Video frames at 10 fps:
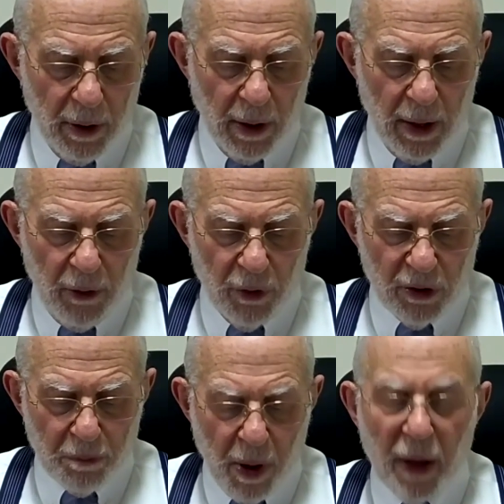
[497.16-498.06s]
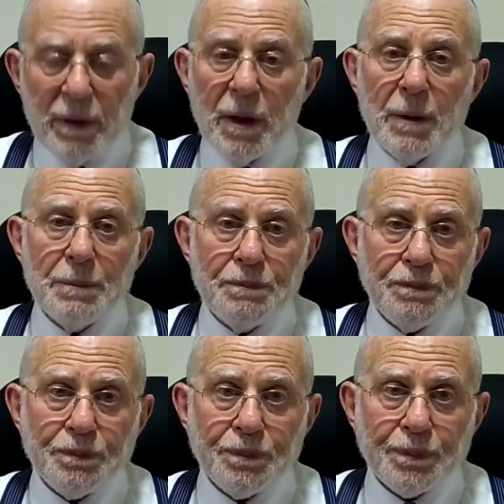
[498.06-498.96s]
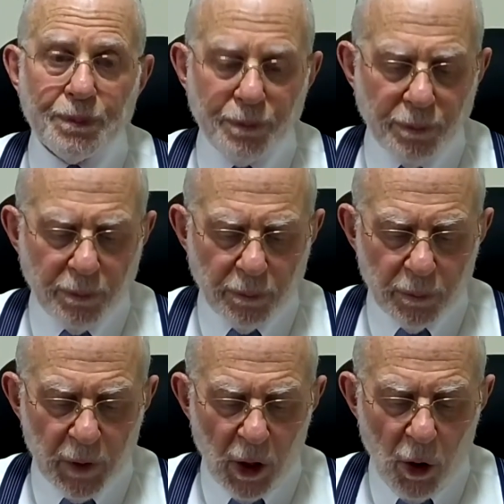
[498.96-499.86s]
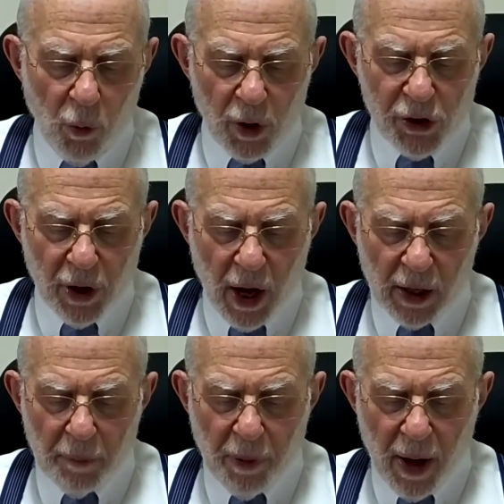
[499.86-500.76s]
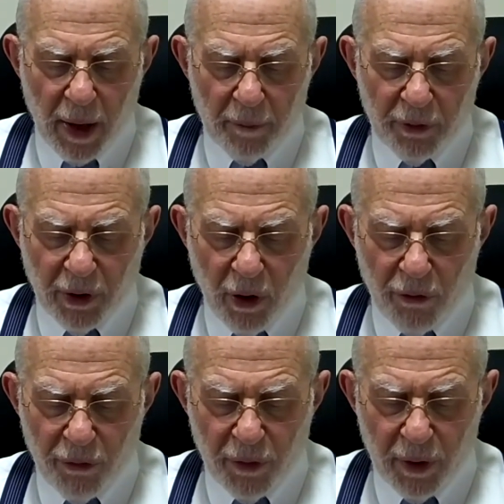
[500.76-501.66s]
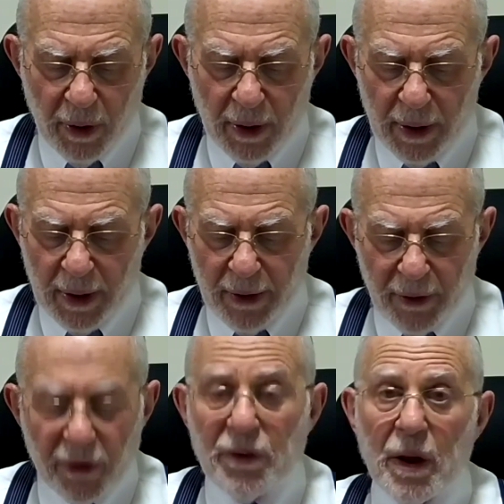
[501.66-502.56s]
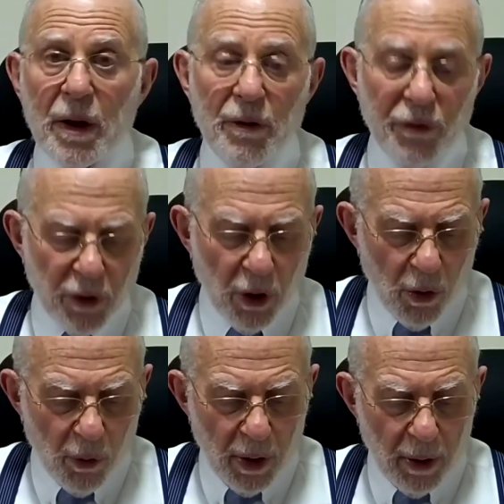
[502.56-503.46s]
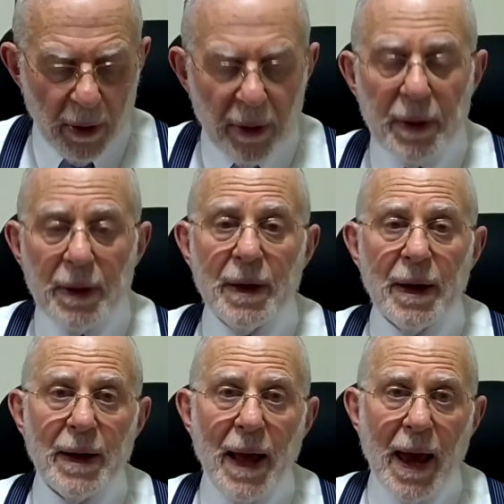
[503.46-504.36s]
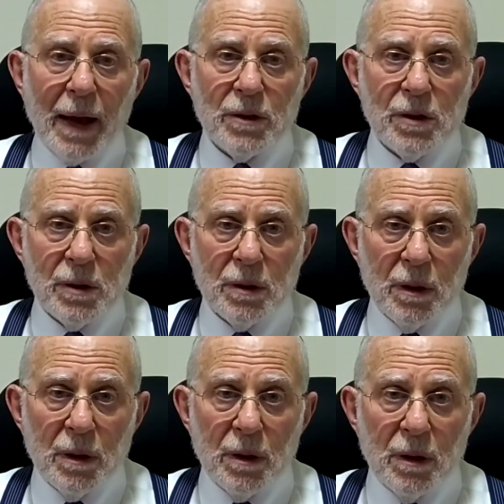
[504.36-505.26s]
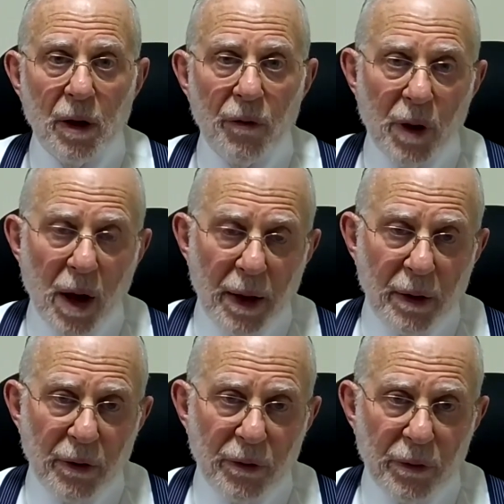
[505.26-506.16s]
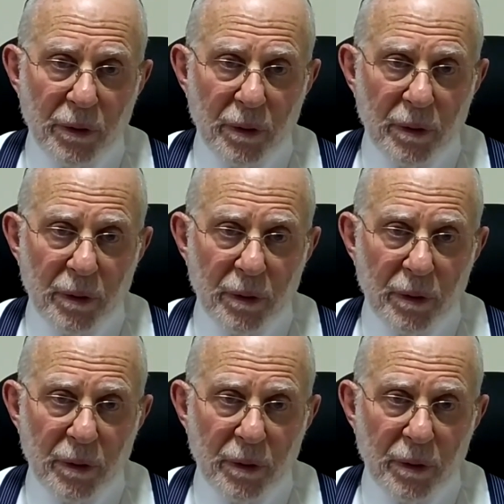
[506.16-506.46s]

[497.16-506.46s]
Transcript: And he responded, "One should occupy himself in the study of Torah and acts of kindness."